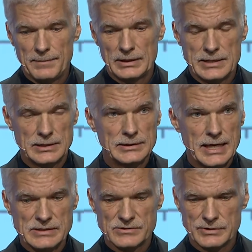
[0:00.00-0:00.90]
And I think
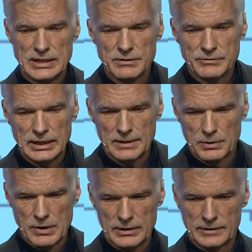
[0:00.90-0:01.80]
that's really, really
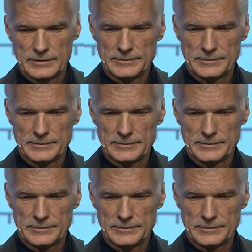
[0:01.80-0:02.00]
important.